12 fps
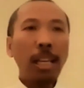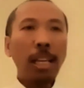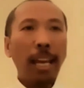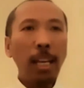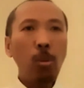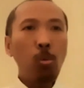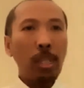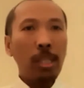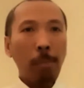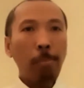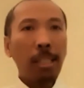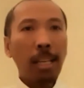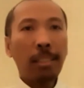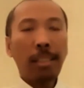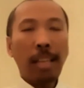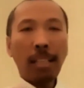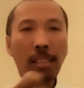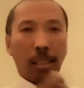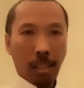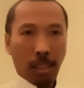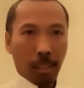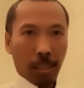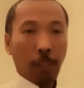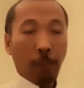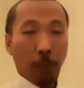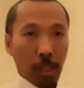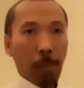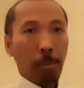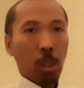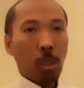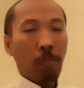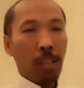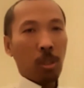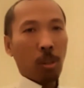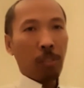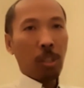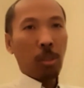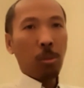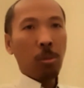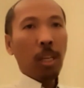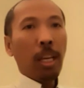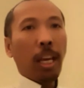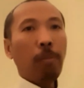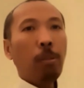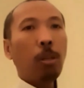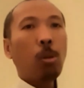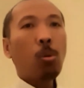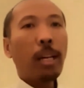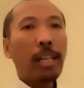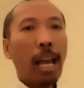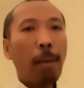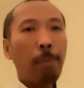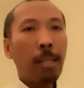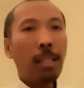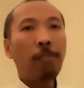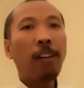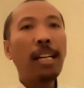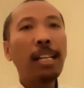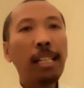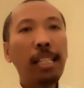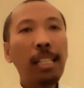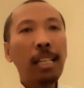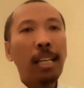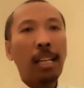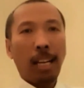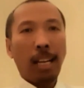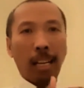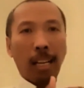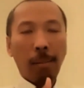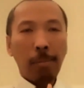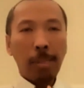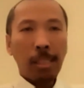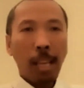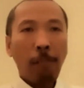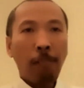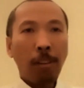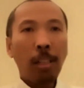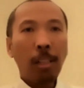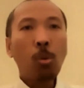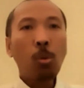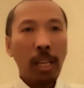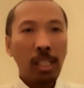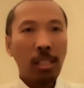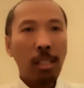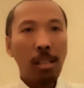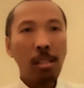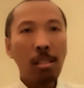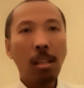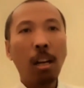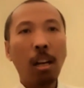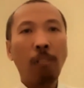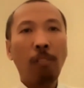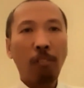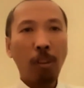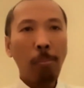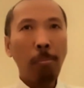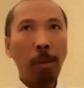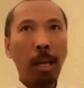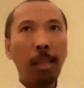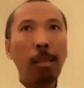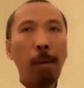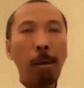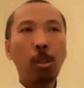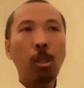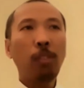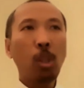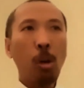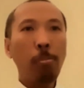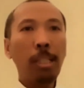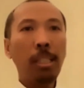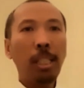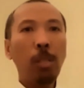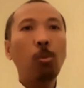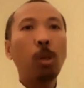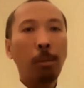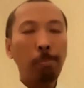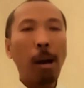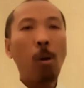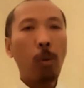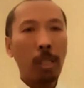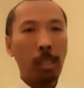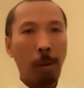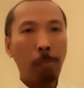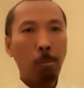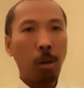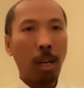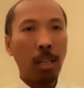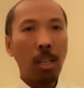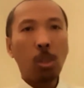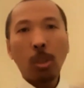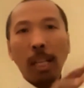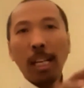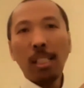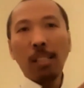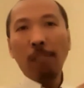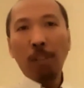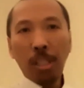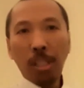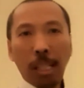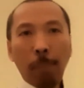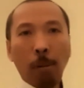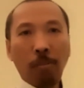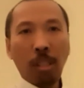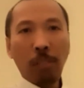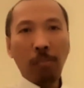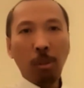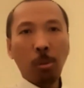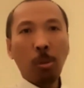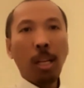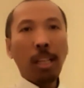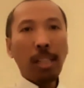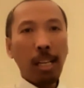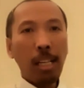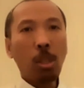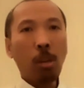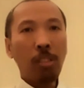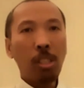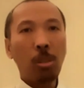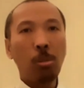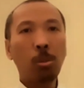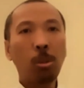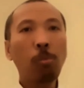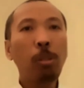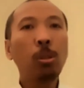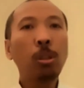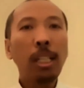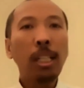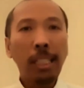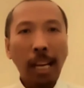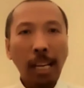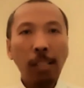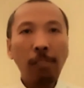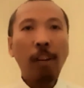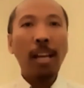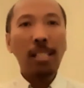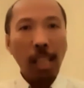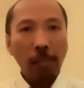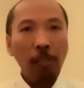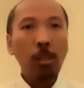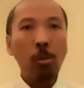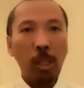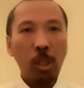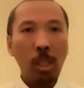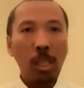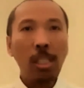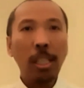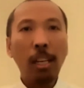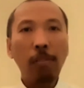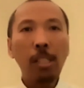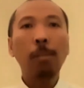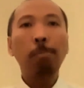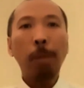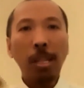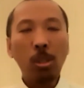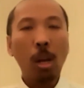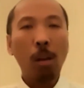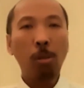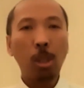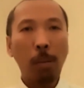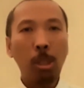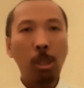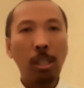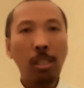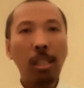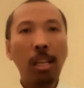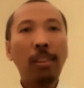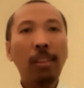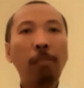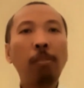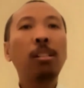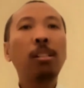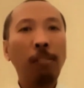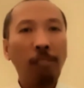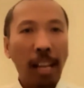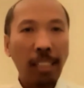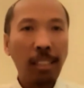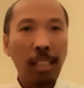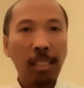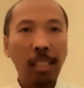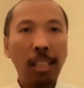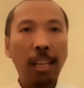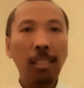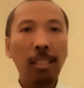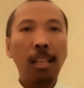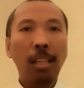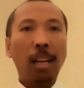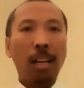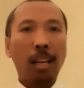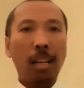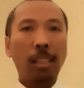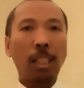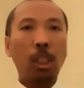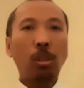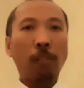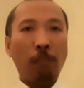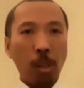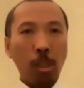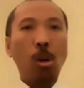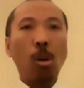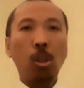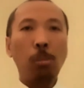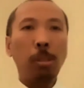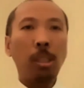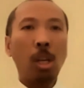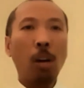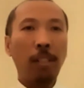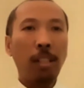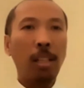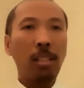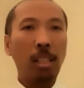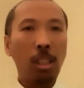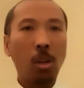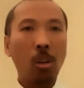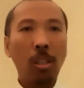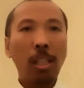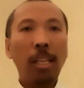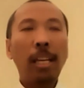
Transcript: And we submitted that the first submission of list of issue, and we were quite happy that finally several questions from the members of the committee were about West Papua. So that's the first step of the review, the list of issues. So we could identify several questions in which, based on our submissions, they were reflected in the first document of the CEDAW.